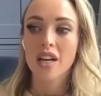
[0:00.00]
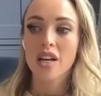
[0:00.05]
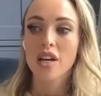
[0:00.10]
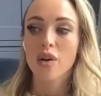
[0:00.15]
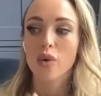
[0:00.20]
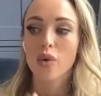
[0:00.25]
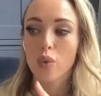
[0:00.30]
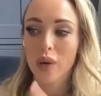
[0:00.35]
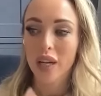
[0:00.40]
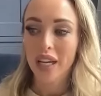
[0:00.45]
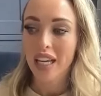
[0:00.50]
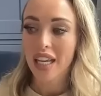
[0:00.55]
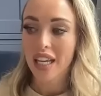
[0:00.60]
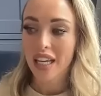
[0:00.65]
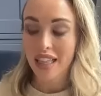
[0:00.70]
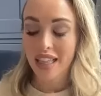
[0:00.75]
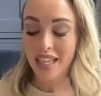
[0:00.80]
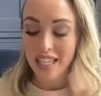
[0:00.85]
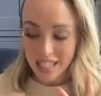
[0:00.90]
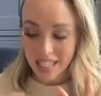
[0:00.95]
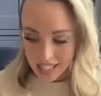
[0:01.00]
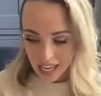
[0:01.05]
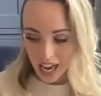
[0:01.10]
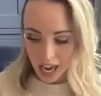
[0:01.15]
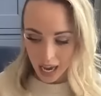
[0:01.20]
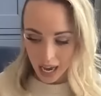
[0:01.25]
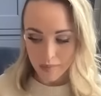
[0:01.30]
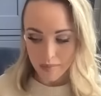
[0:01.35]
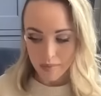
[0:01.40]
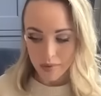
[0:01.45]
yeah. we this
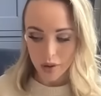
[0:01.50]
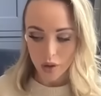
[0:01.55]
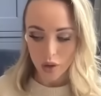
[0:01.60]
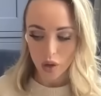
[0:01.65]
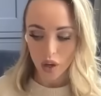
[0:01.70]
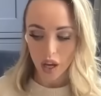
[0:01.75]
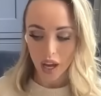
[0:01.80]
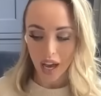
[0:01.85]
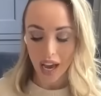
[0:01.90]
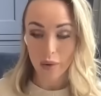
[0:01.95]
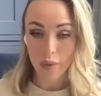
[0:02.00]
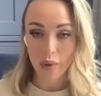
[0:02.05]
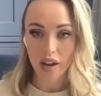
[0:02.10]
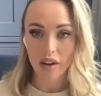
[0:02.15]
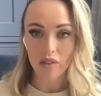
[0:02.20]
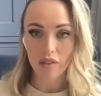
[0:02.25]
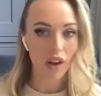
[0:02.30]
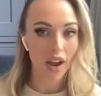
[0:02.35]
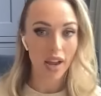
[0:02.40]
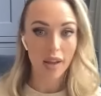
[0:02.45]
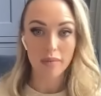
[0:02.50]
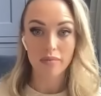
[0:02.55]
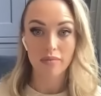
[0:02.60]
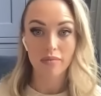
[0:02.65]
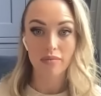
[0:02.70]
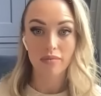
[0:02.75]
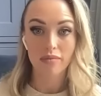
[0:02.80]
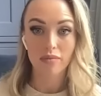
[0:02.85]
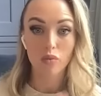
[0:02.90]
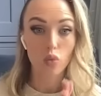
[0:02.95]
time I went right.
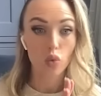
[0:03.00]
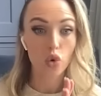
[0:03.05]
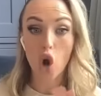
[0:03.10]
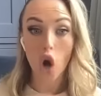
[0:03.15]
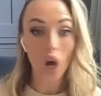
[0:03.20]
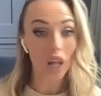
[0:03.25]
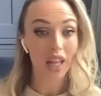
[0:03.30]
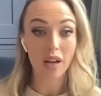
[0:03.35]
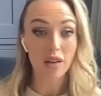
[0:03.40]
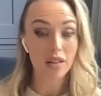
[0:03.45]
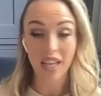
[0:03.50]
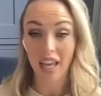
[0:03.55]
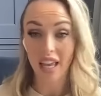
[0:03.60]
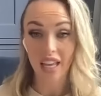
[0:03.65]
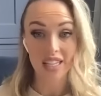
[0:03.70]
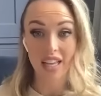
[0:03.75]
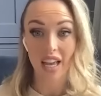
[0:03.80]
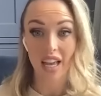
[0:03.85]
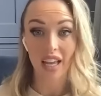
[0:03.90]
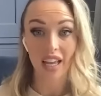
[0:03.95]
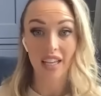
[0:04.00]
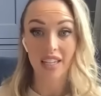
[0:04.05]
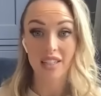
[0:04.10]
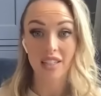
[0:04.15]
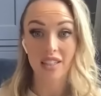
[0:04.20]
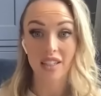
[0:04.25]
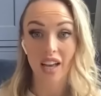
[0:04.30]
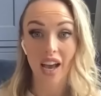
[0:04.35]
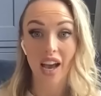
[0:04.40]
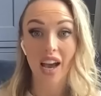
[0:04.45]
We're not allowed to get excited.
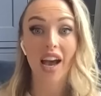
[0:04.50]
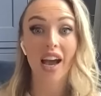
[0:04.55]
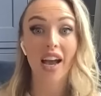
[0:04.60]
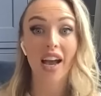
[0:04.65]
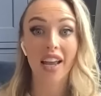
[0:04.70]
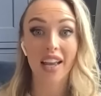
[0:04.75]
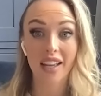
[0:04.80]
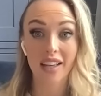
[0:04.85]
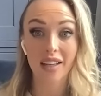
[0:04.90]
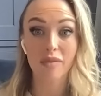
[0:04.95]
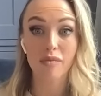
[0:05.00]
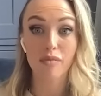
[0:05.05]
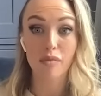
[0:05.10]
I